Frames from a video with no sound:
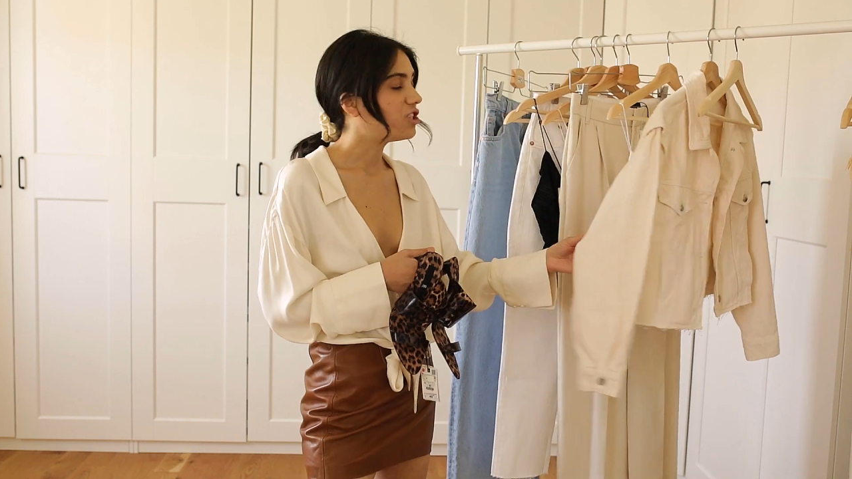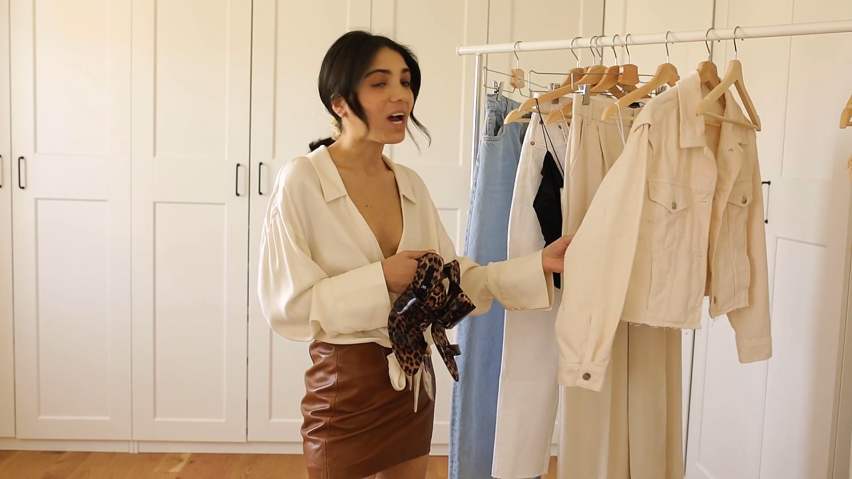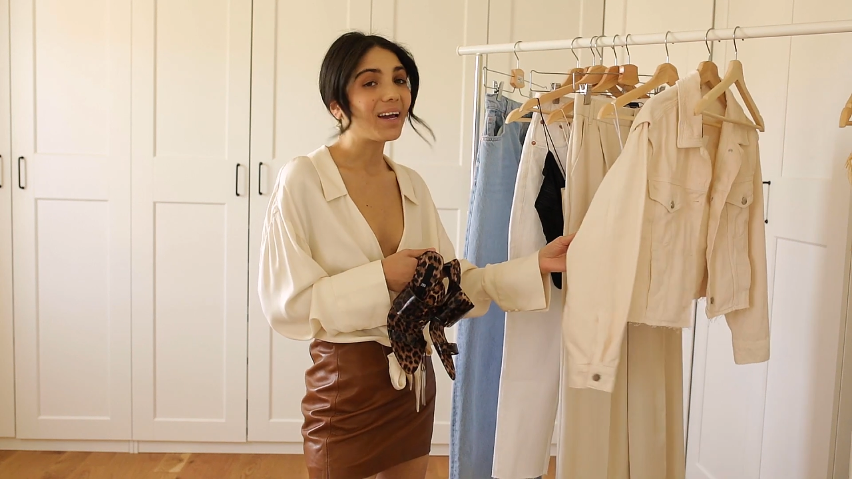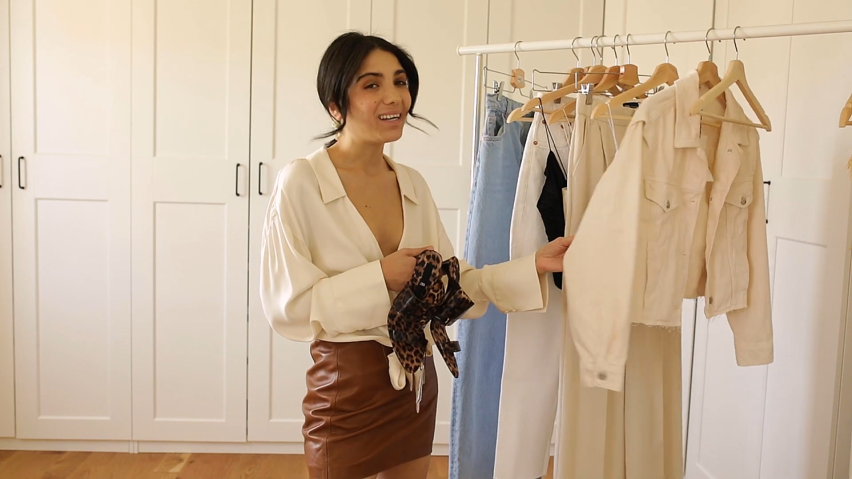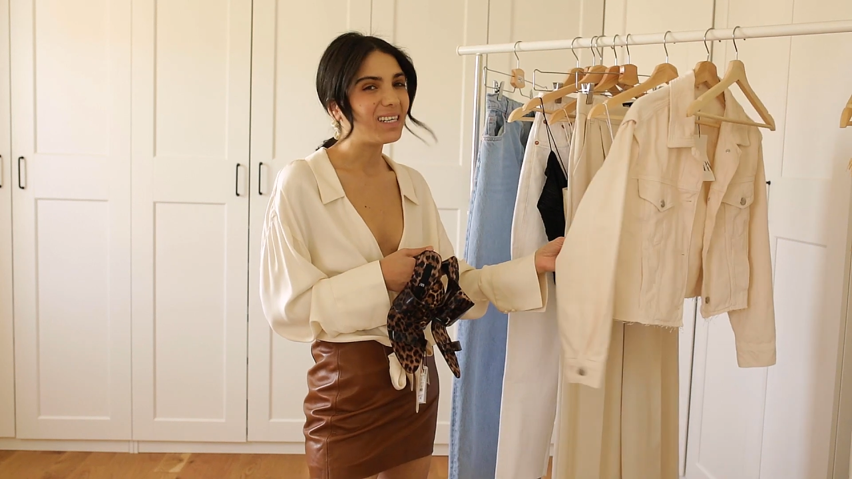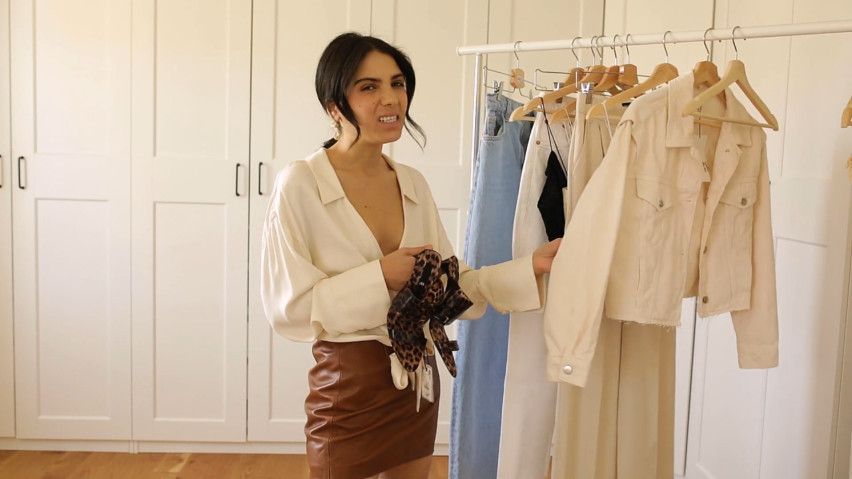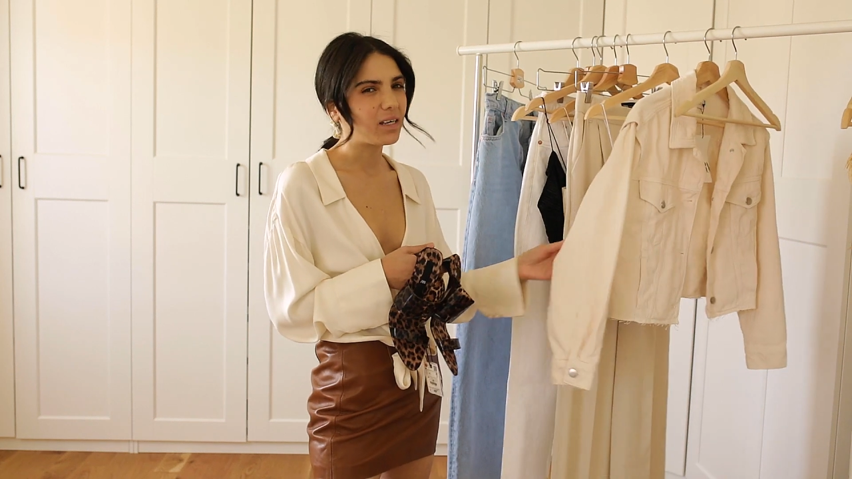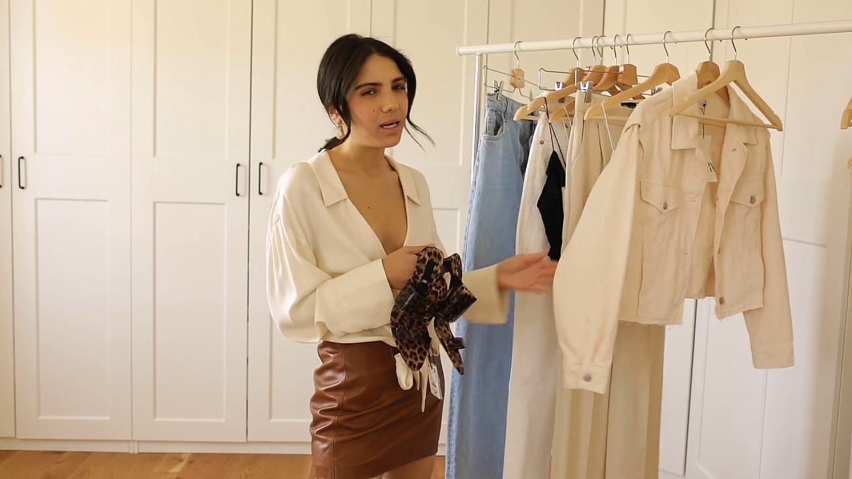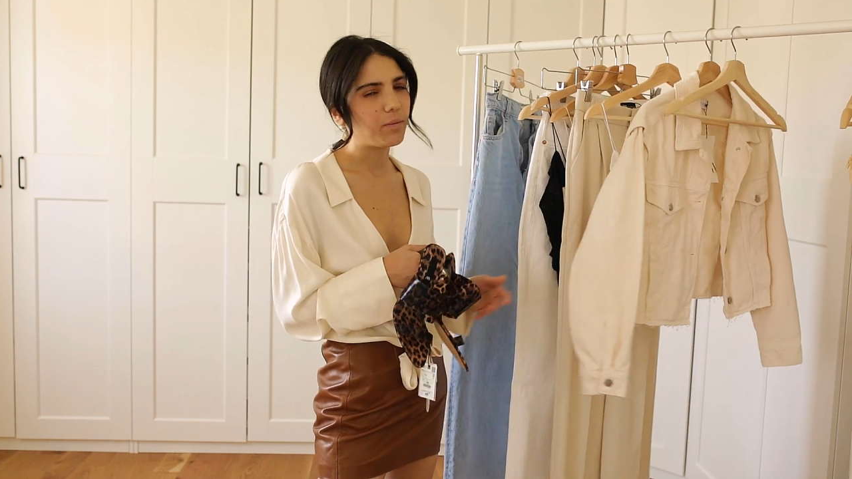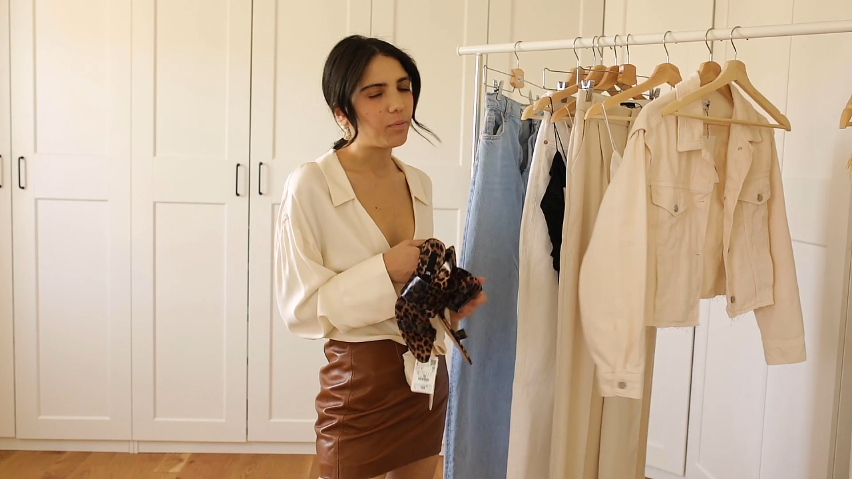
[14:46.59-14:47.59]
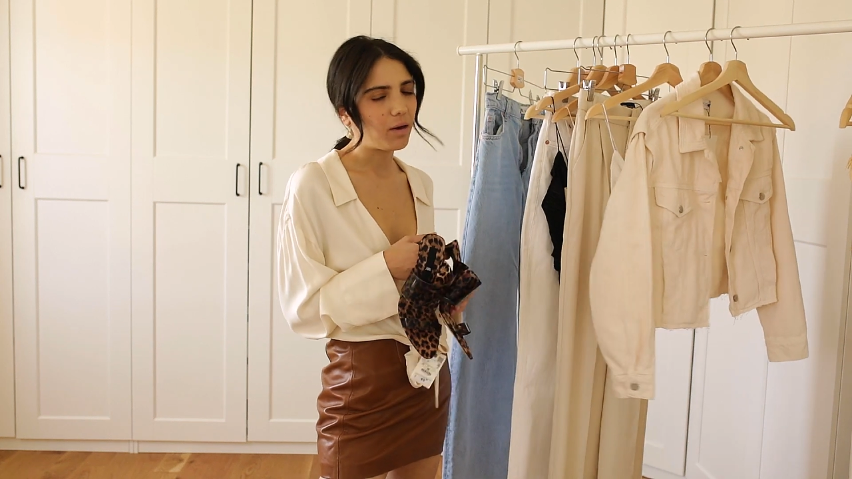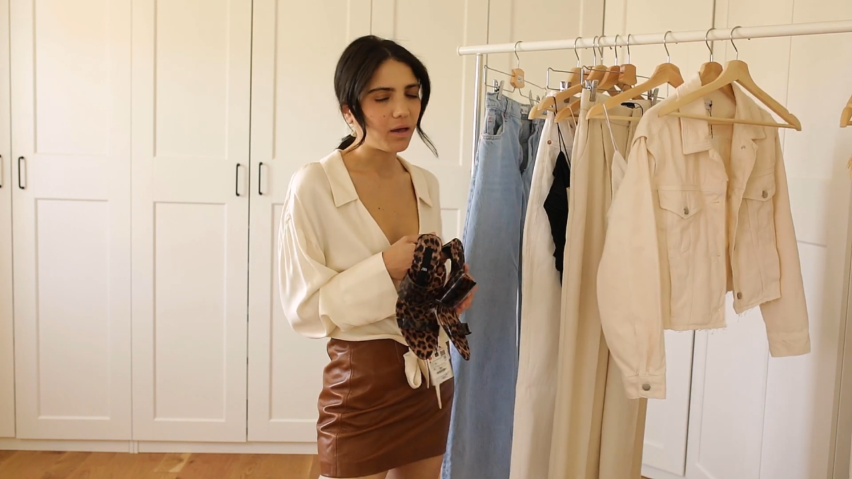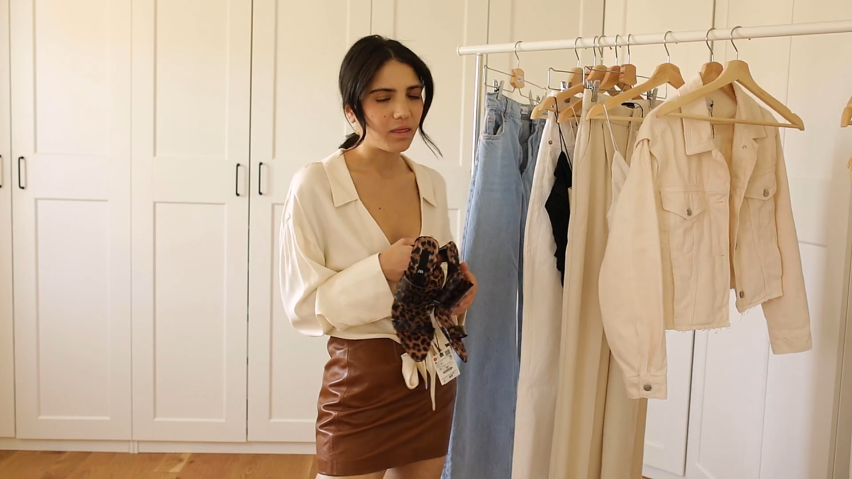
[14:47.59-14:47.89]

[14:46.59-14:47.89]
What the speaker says: jacket is a keeper. I